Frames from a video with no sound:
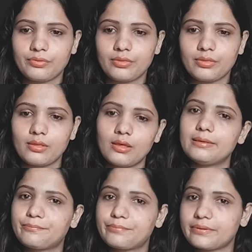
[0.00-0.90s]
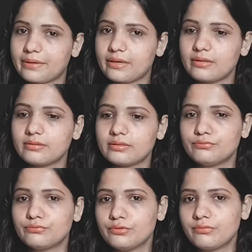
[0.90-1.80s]
They prepare their
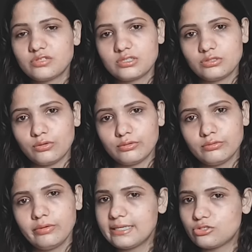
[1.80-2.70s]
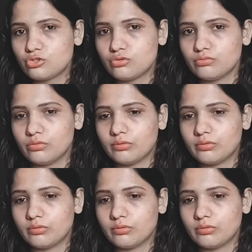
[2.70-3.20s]
food from CO2 and H2O.